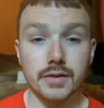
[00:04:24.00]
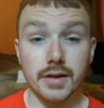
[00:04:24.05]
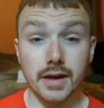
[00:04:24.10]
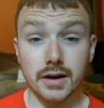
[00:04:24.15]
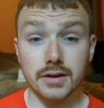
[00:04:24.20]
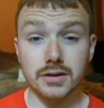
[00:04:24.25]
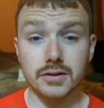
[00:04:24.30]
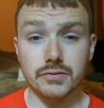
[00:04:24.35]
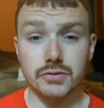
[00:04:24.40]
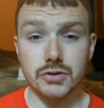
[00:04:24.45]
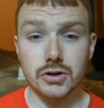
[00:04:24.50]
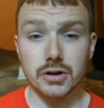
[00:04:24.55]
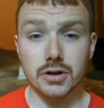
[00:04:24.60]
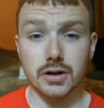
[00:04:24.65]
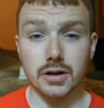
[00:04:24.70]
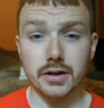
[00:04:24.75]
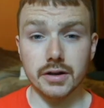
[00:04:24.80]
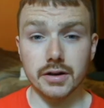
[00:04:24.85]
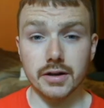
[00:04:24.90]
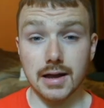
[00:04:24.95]
The act of
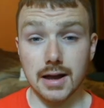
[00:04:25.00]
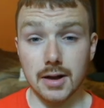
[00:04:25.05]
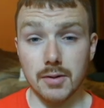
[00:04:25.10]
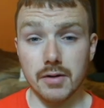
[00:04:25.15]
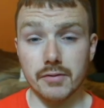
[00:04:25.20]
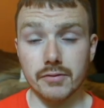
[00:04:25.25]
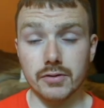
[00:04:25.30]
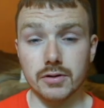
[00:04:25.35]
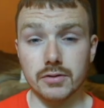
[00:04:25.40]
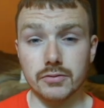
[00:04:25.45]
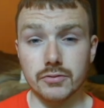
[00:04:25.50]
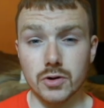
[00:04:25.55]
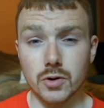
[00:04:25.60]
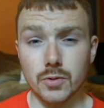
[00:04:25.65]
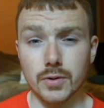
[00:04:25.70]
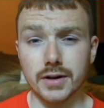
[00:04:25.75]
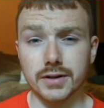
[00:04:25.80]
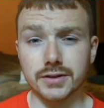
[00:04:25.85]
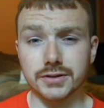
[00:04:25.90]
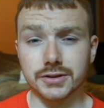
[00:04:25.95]
journaling, however,
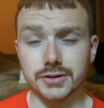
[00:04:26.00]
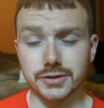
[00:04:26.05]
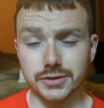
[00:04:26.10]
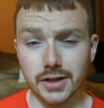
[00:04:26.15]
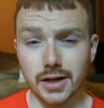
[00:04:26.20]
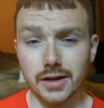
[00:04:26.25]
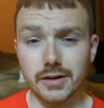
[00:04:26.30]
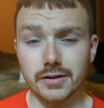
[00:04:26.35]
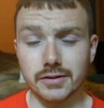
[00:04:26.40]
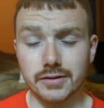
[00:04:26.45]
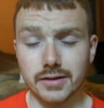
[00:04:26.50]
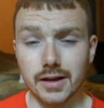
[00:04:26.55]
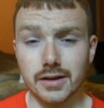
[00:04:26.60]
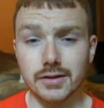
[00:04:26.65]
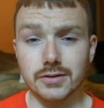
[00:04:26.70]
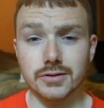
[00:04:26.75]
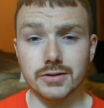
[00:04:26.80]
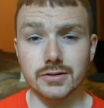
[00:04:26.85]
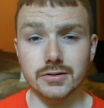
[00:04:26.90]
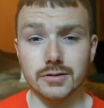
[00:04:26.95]
requires sustained
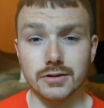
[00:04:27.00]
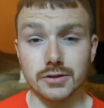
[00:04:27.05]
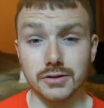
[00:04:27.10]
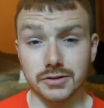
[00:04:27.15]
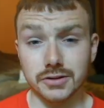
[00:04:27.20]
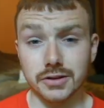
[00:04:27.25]
attention on a